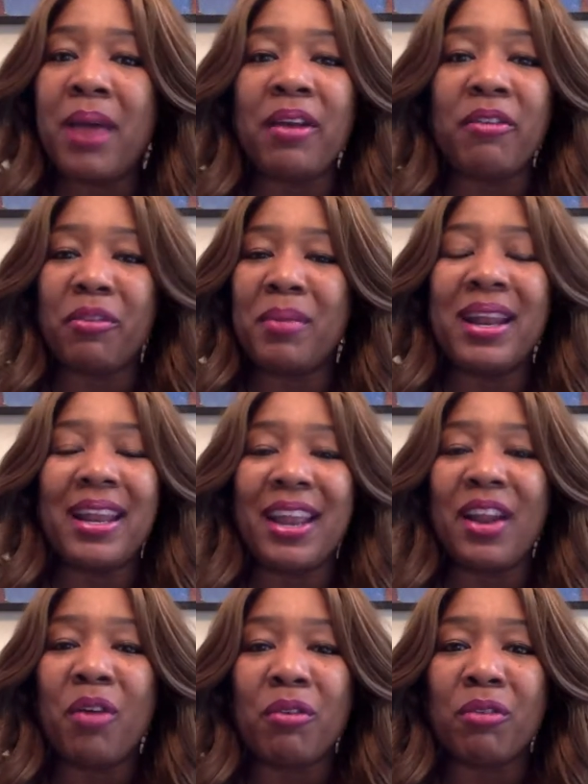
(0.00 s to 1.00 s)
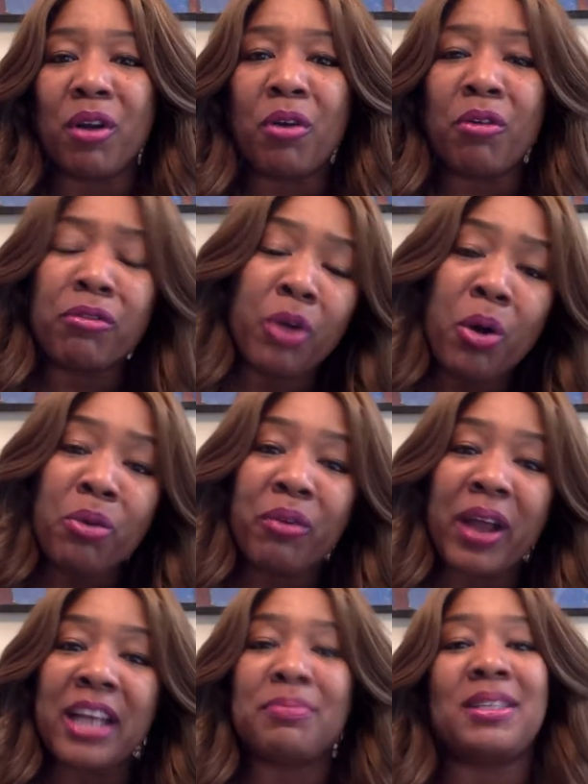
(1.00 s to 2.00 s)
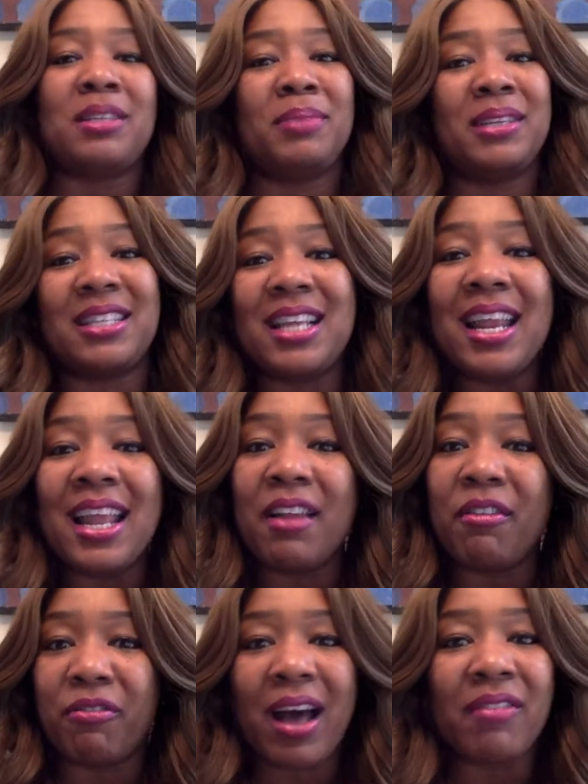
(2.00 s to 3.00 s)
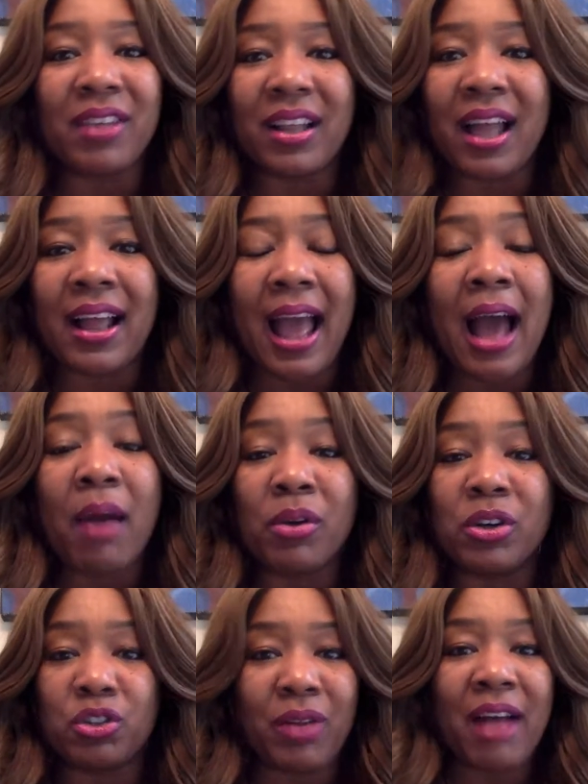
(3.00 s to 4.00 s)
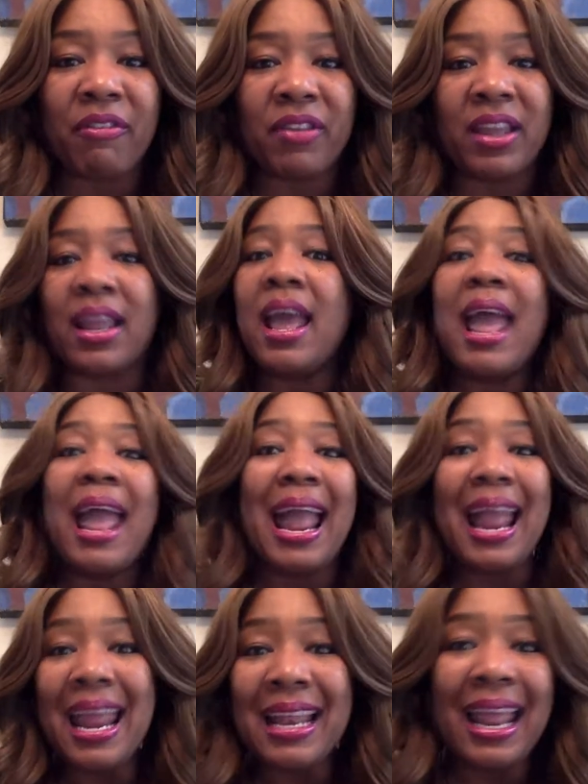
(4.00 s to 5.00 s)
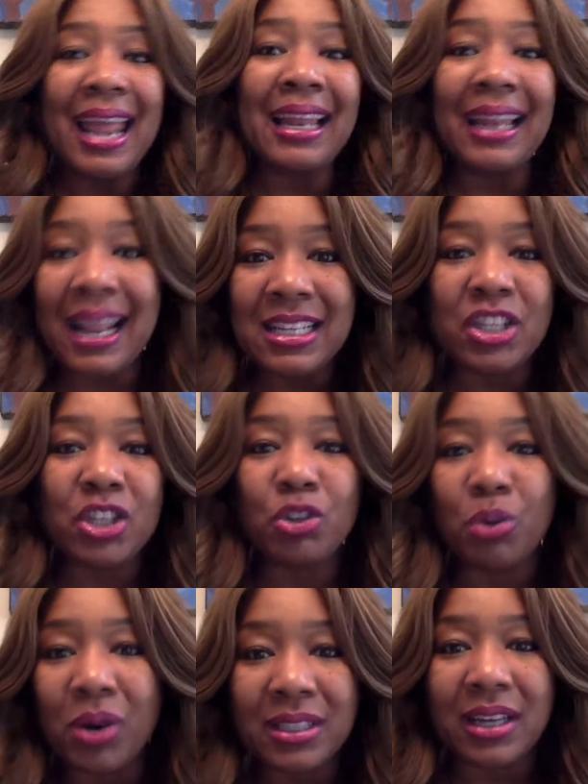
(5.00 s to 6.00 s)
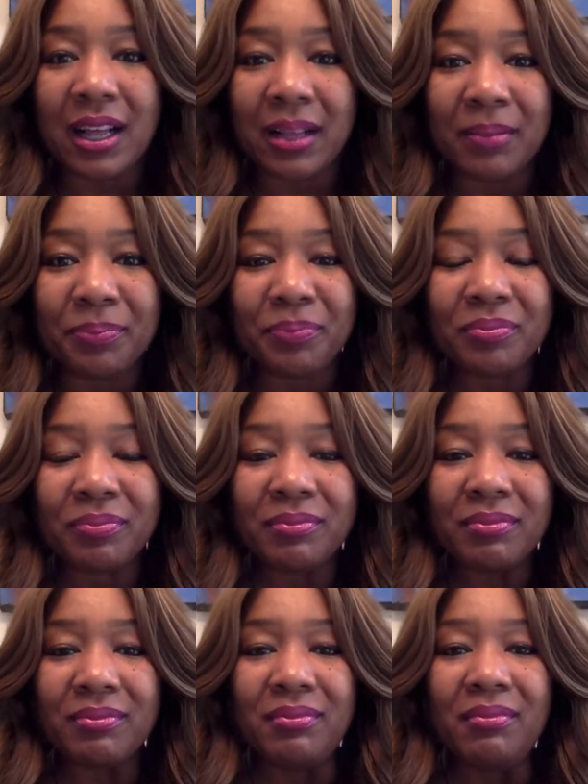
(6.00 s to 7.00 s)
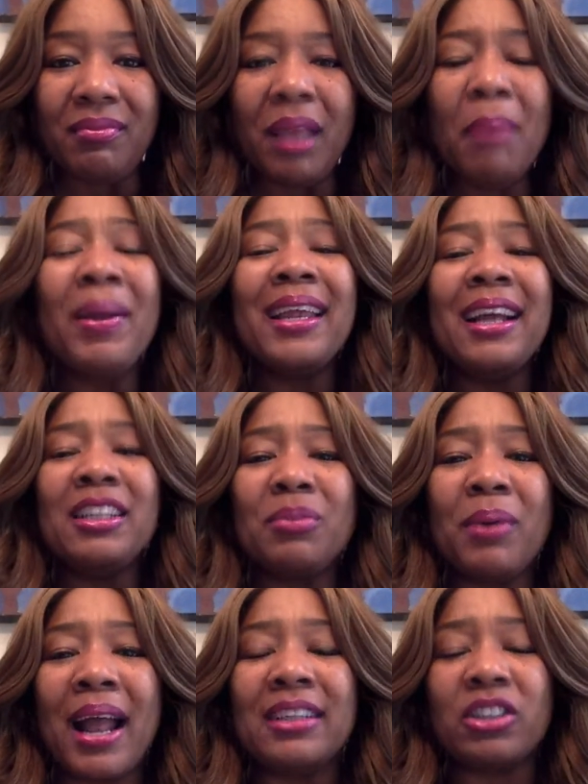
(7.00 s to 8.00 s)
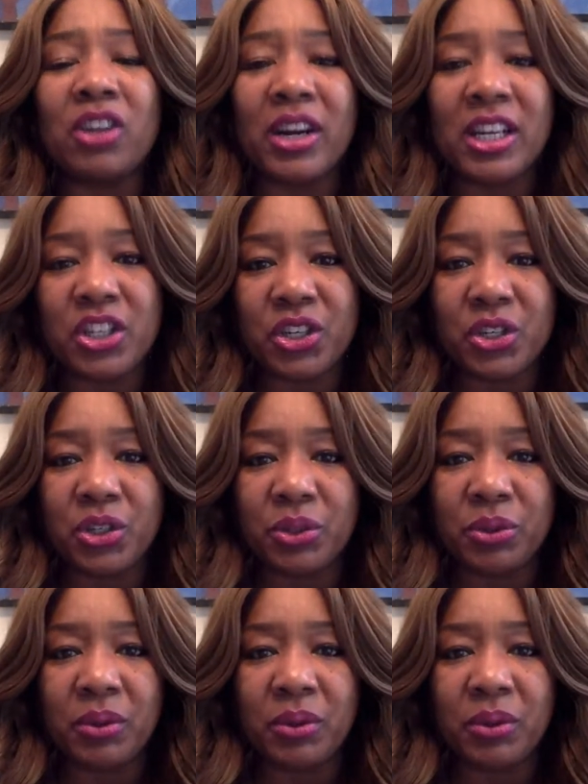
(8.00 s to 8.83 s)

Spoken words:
better for me to get over road rage but to be sitting in 5 o'clock hour traffic in Atlanta, Georgia. But guess what I started to do?